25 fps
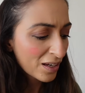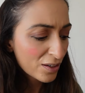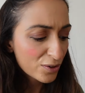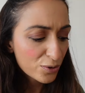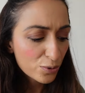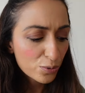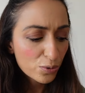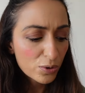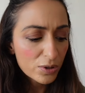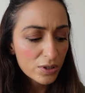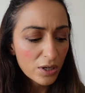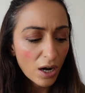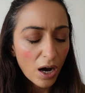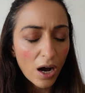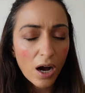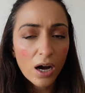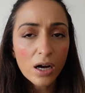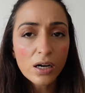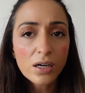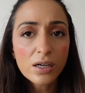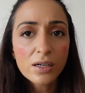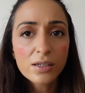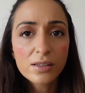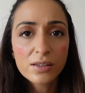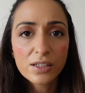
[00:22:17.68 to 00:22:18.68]
too
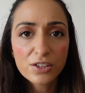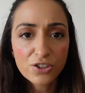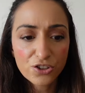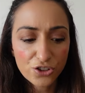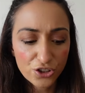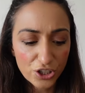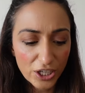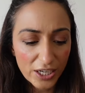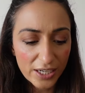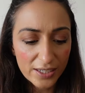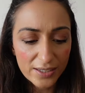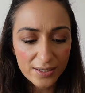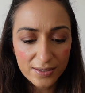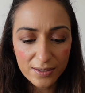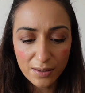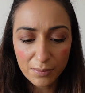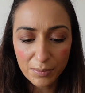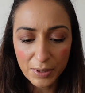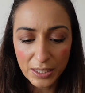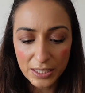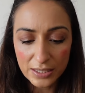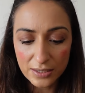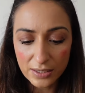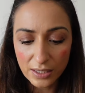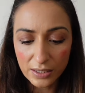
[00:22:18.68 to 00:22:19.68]
dark. The shade is
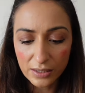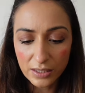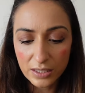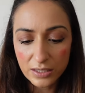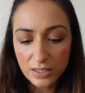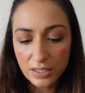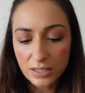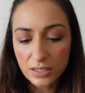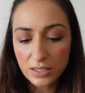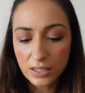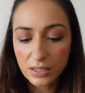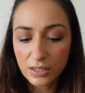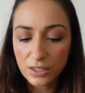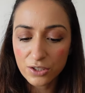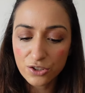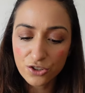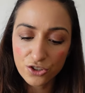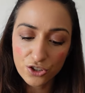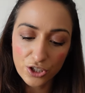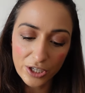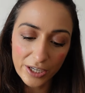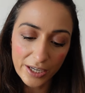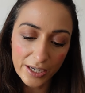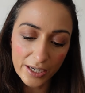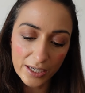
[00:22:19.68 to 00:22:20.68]
amazing. This is in the
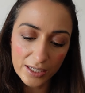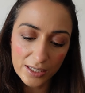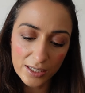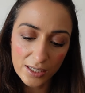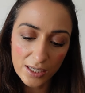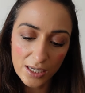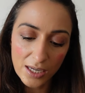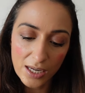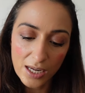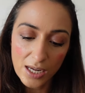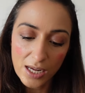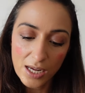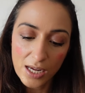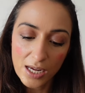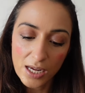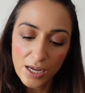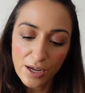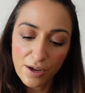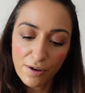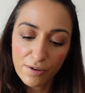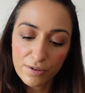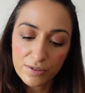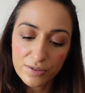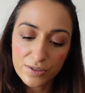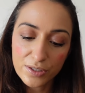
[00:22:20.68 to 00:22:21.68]
shade
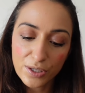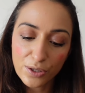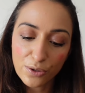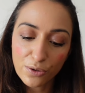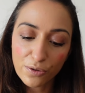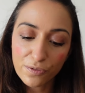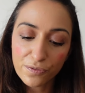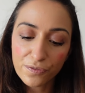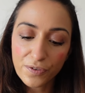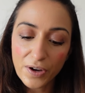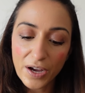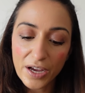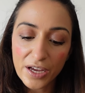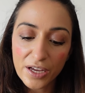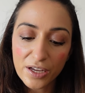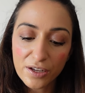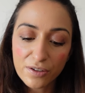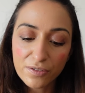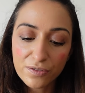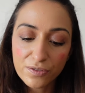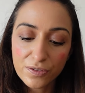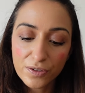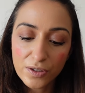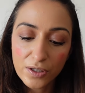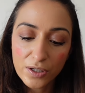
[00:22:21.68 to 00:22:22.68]

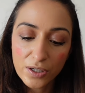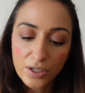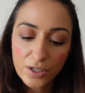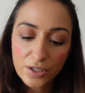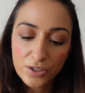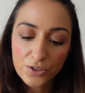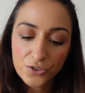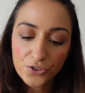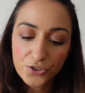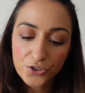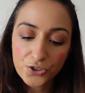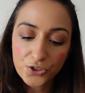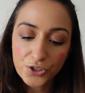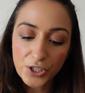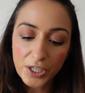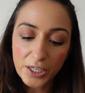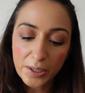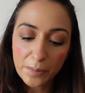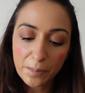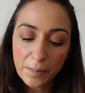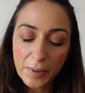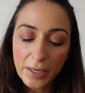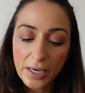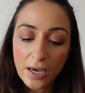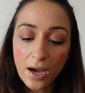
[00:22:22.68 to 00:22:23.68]
05
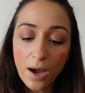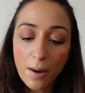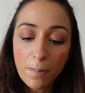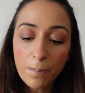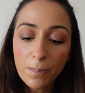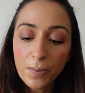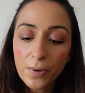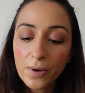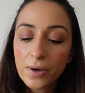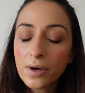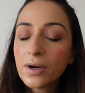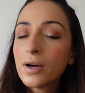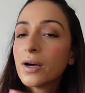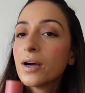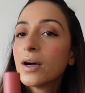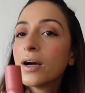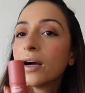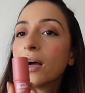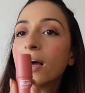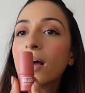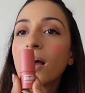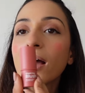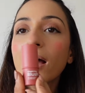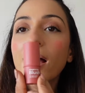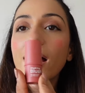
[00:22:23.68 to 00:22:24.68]
Chic Me Up.
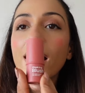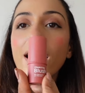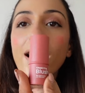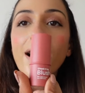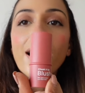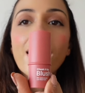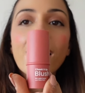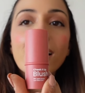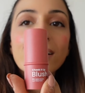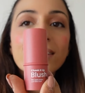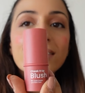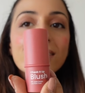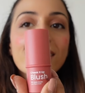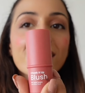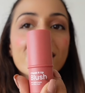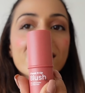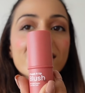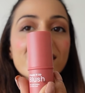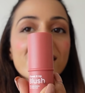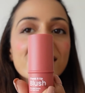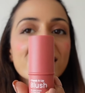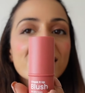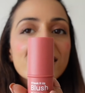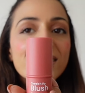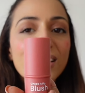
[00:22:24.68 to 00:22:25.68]
And
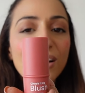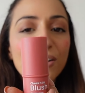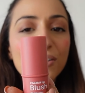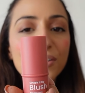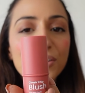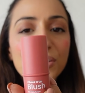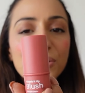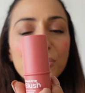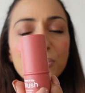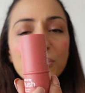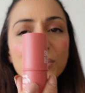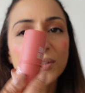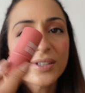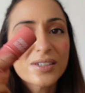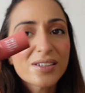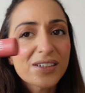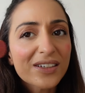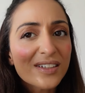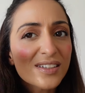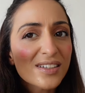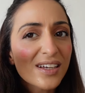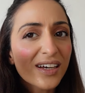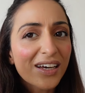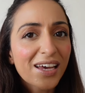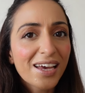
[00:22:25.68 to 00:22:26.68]
this is how cute it
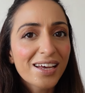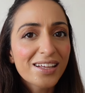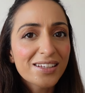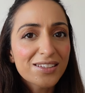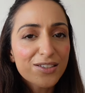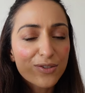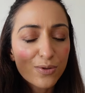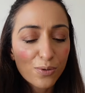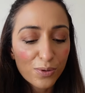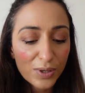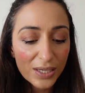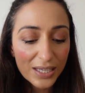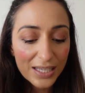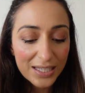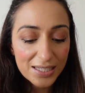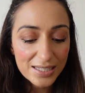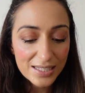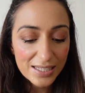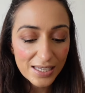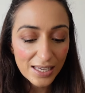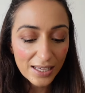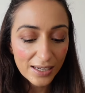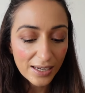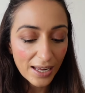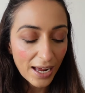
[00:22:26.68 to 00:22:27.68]
is again, so
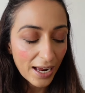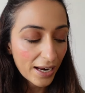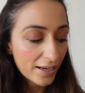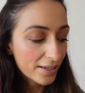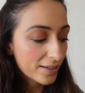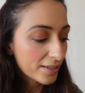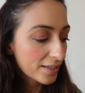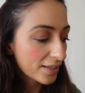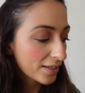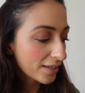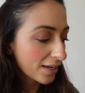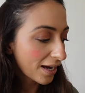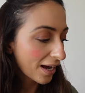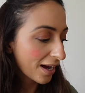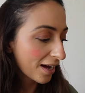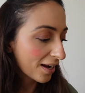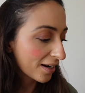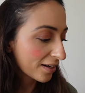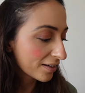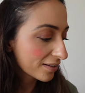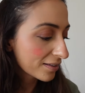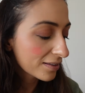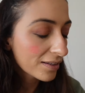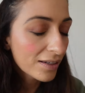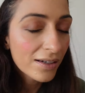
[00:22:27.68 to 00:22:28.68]
easy and handy.
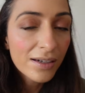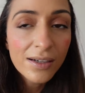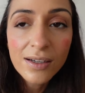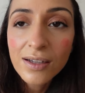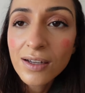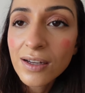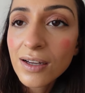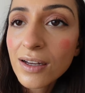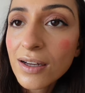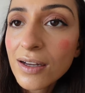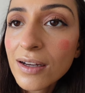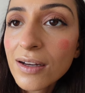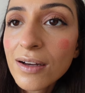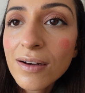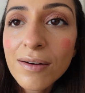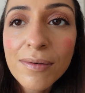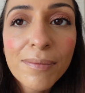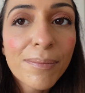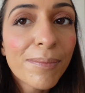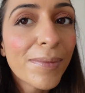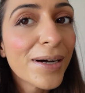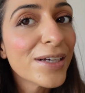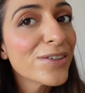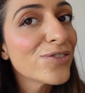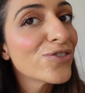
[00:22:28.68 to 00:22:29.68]
And
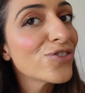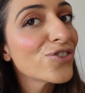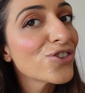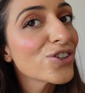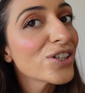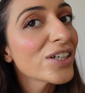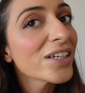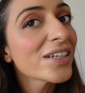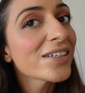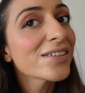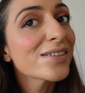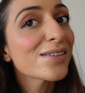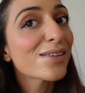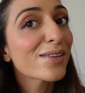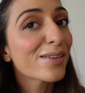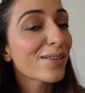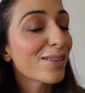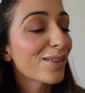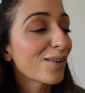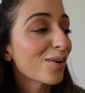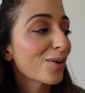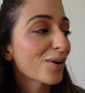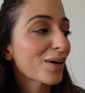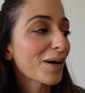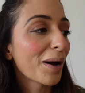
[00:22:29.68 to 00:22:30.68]
my cheeks
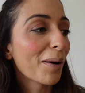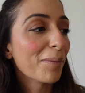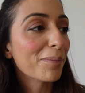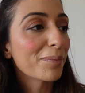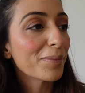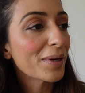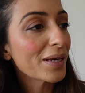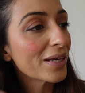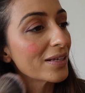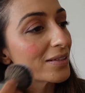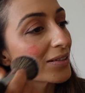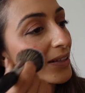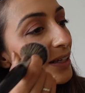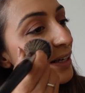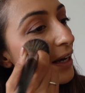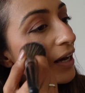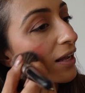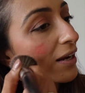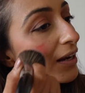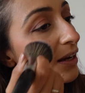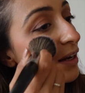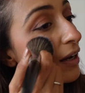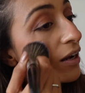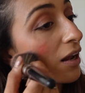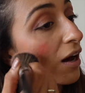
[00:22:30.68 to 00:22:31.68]
look amazing. I
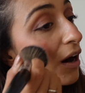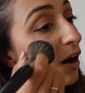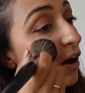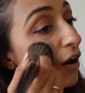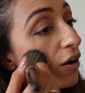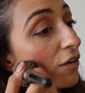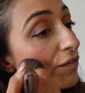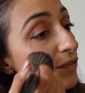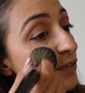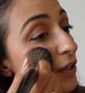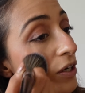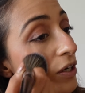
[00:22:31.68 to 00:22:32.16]
love